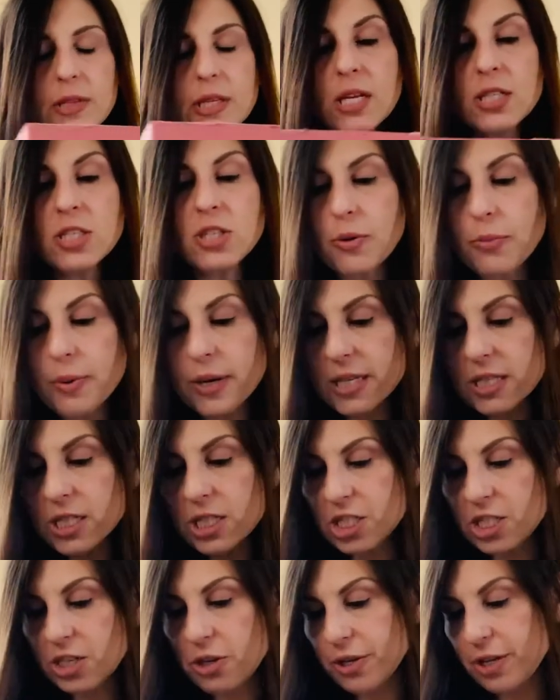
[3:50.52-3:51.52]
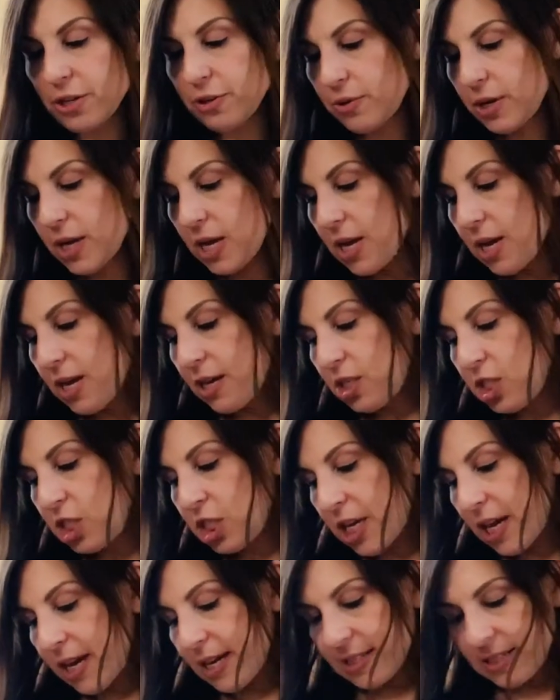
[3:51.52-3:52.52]
So I wanted to show you
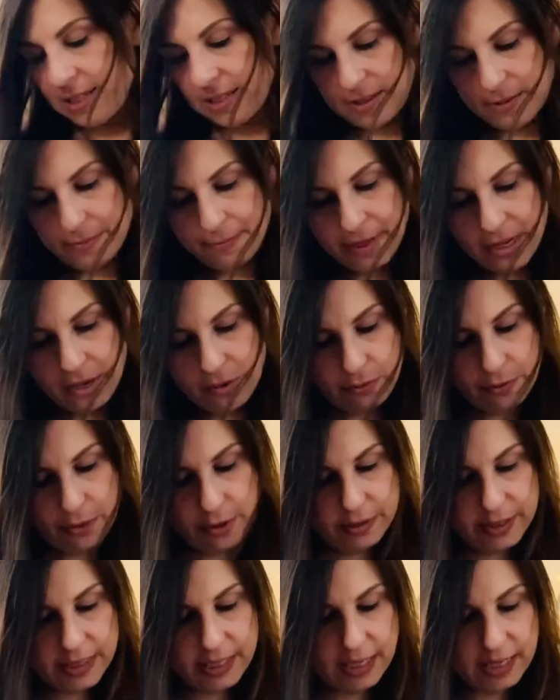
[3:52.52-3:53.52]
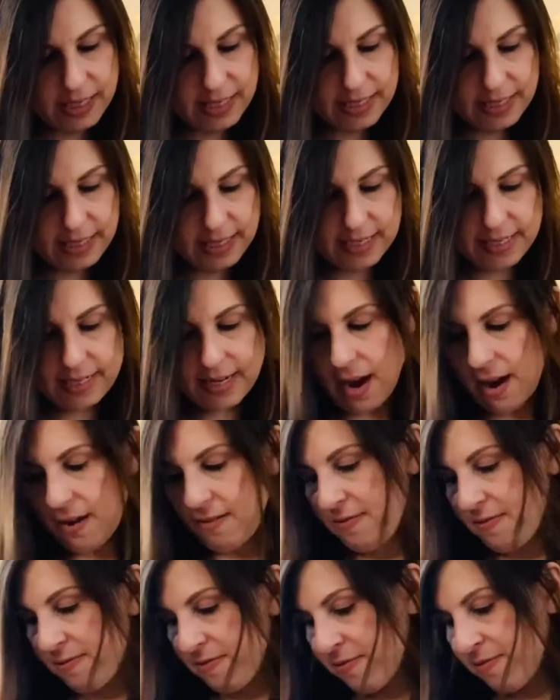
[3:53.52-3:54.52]
just the Meet Rosy
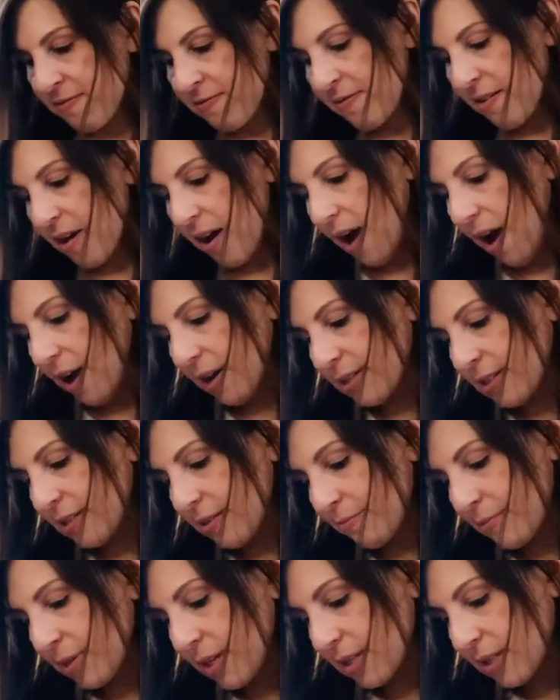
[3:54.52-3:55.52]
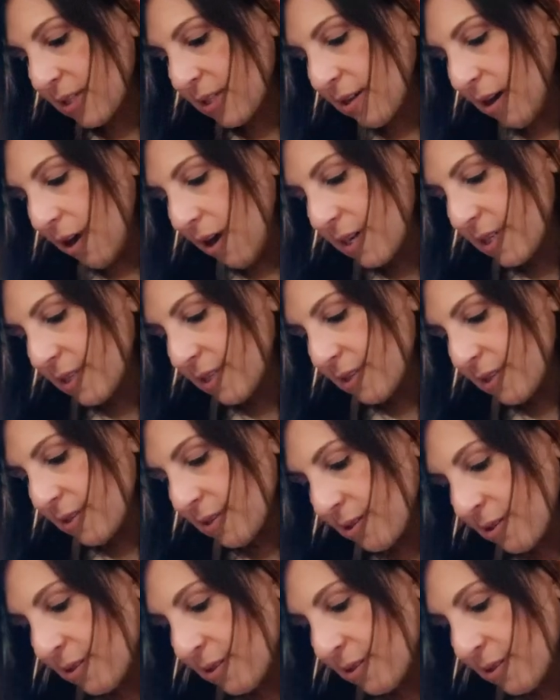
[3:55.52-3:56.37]
stuff. Awesome sauce.